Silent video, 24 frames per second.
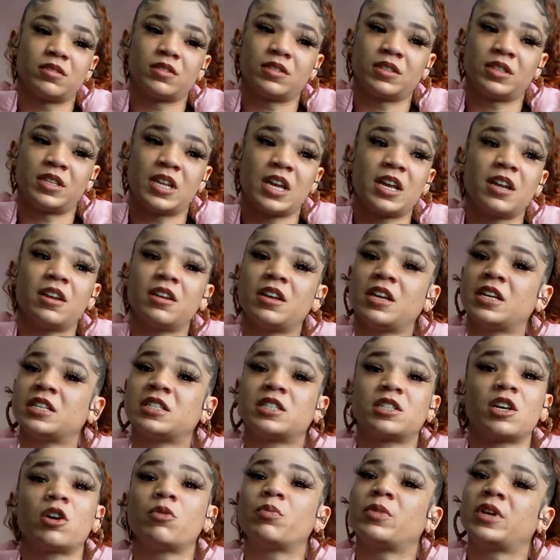there is
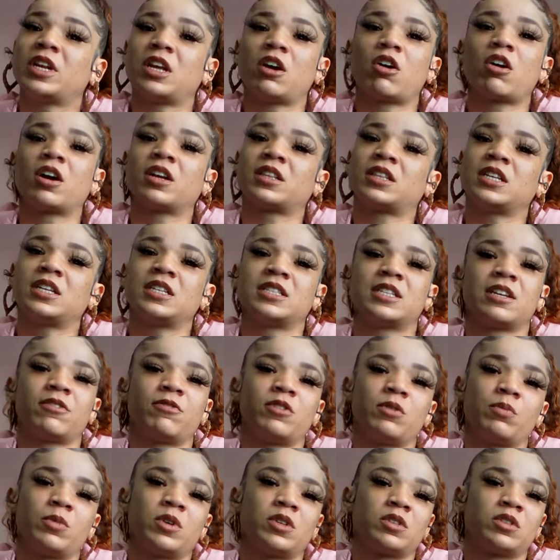so many hard things that
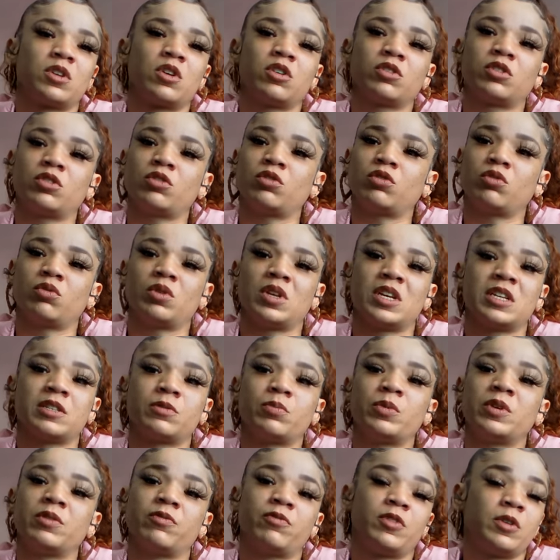females go through. It's
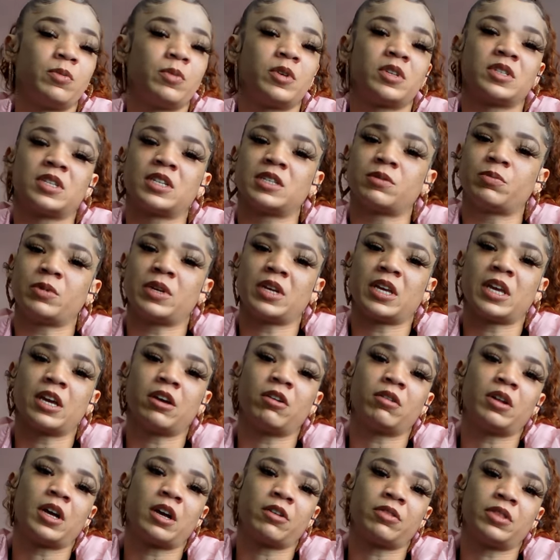been females that's been
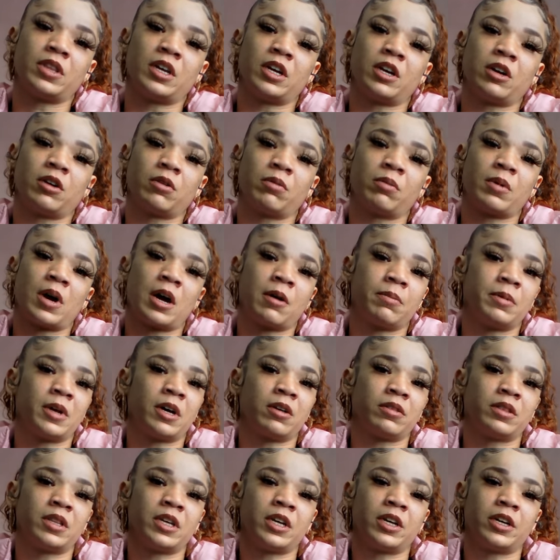killed out there, robbed
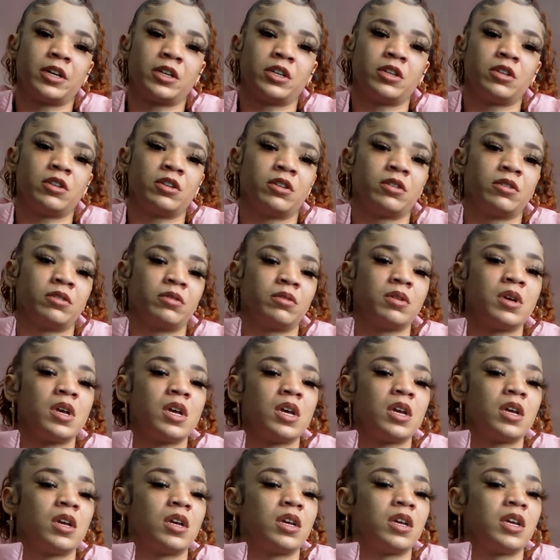out there, you know.
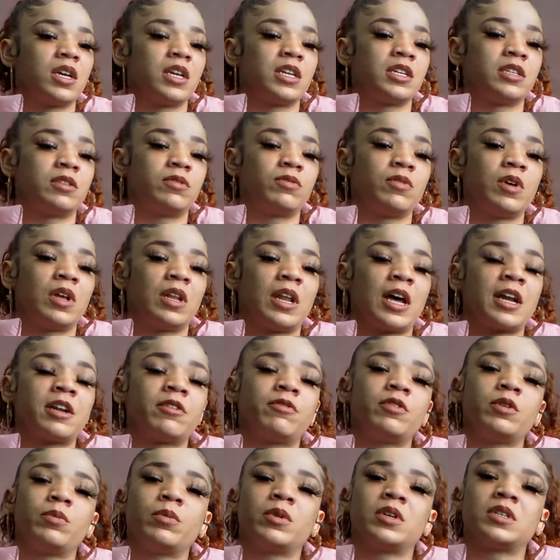It's a lot
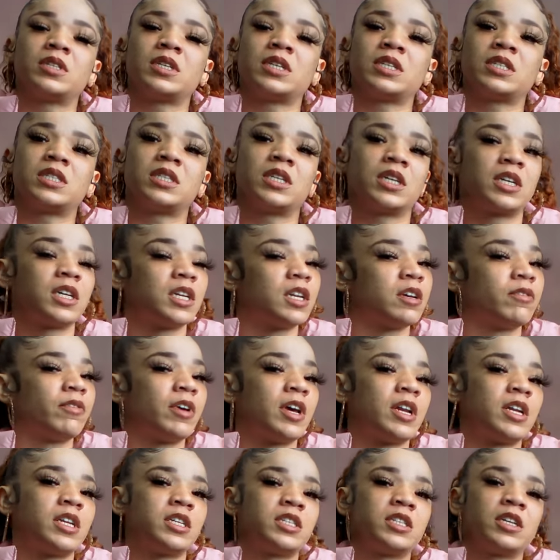of females that's taken
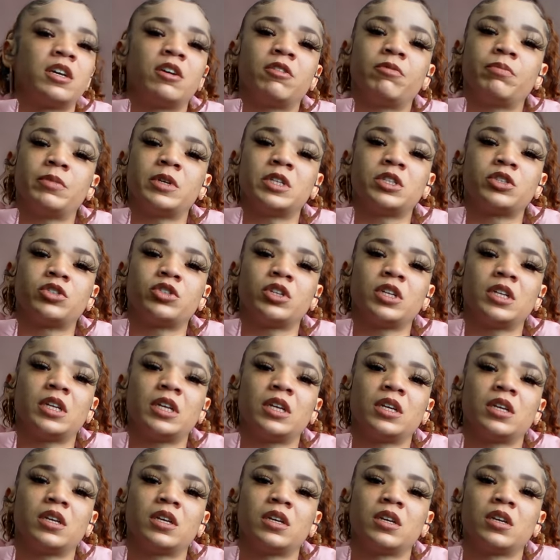advantage of,
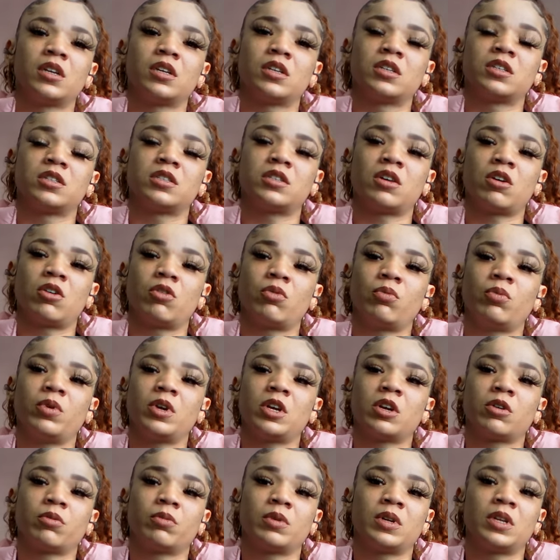mistreated. So
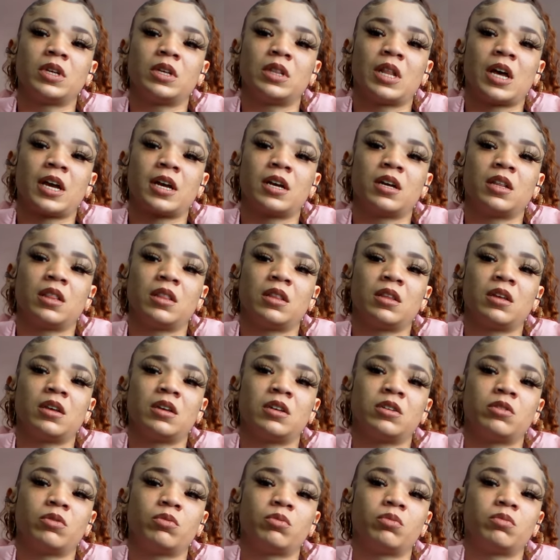we are really like
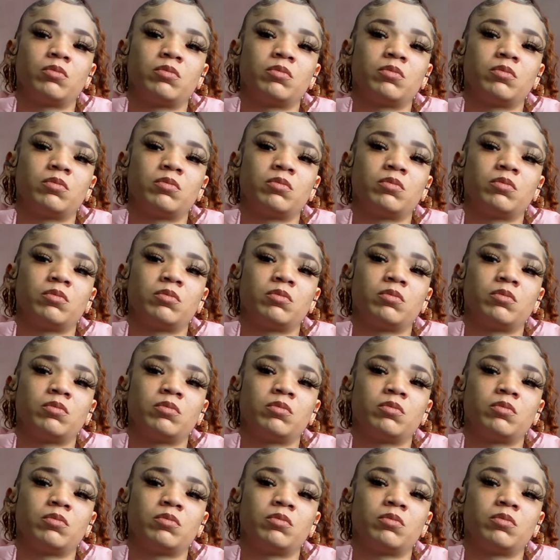a,